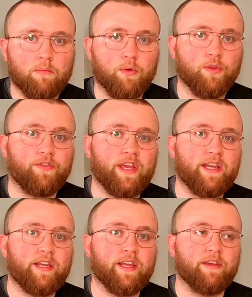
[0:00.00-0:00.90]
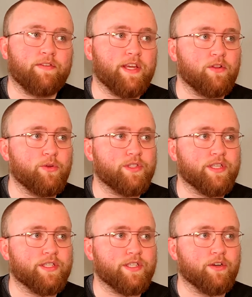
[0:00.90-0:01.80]
Bold take. If they lose
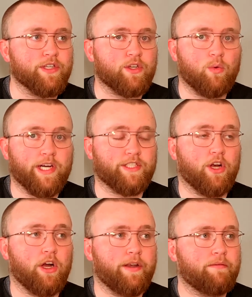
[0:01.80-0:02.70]
this series, Kawhi's gone.